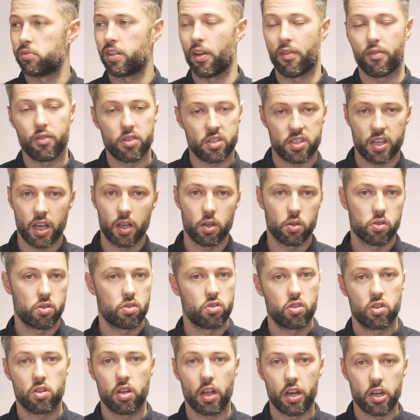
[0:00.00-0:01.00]
uh, different sales
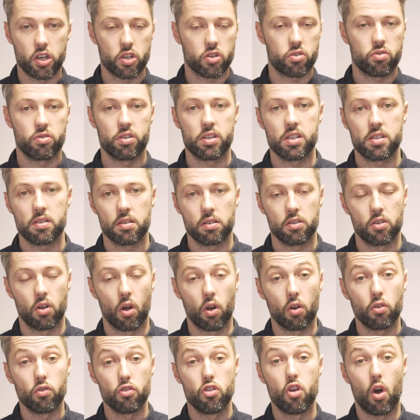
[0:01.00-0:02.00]
industries,
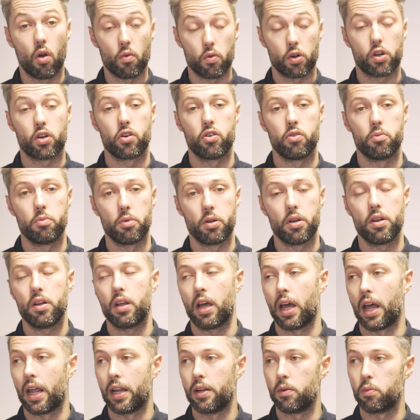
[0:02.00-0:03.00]
not not recruitment,
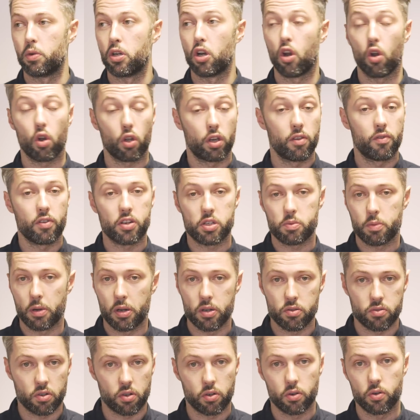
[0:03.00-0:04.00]
and we're not looking for
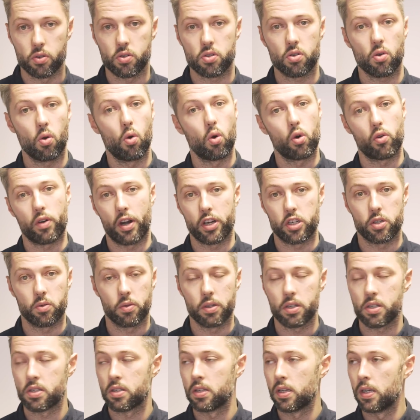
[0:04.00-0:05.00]
experienced recruiters or
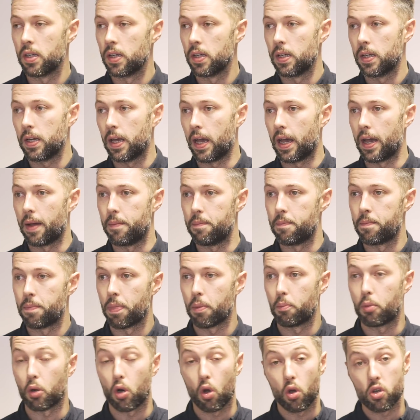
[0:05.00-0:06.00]
graduates. Um,
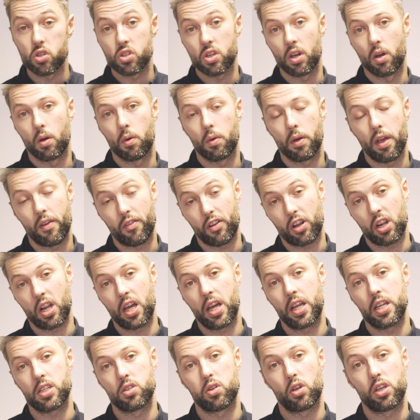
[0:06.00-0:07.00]
but also, if a
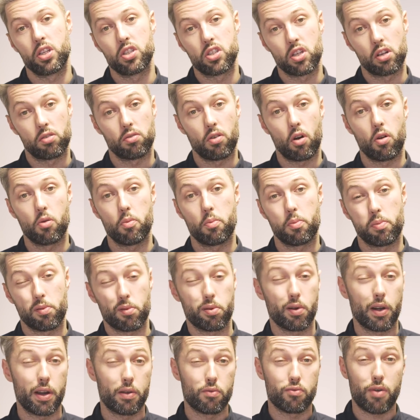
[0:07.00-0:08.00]
client is looking to grow
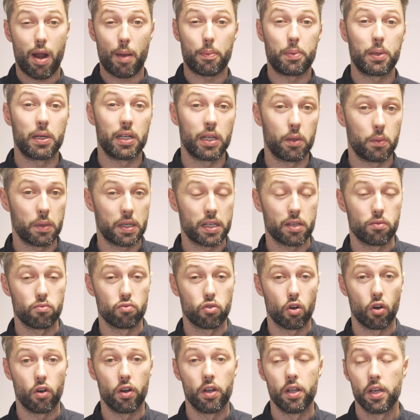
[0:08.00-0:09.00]
pretty rapidly, we can
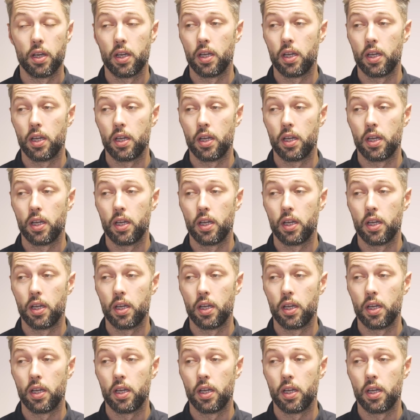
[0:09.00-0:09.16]
run